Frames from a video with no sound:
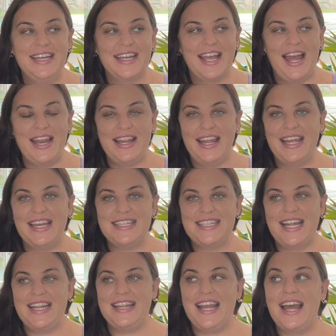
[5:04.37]
kind of like I
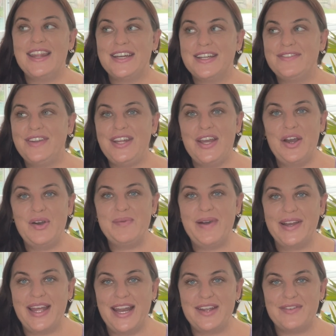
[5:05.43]
said in the other video
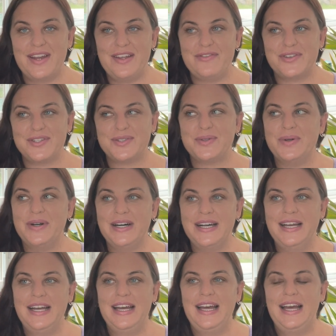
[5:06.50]
about getting ready for
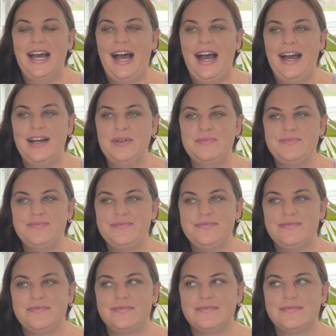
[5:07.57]
school.
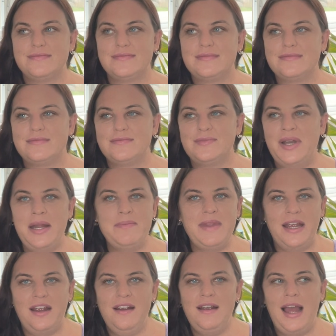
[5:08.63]
When I'm
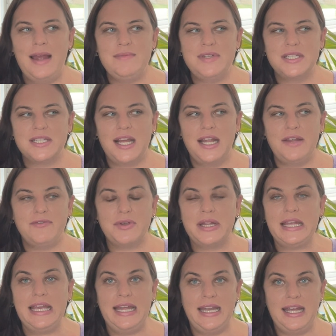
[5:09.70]
there, I'm just kind of
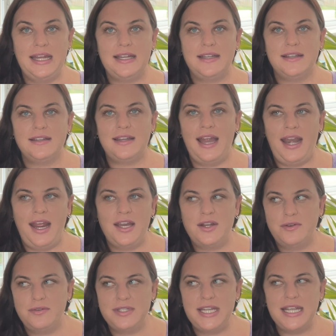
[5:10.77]
really in it, and I
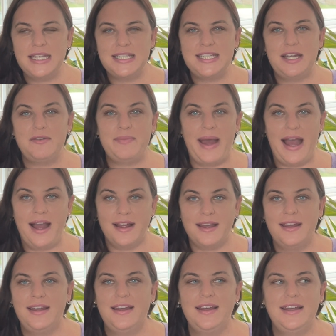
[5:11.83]
don't take a step
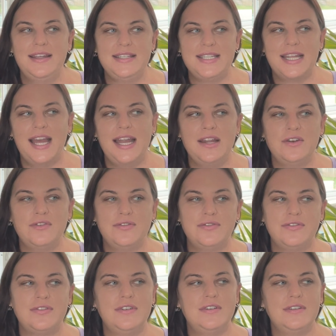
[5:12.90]
back to kind of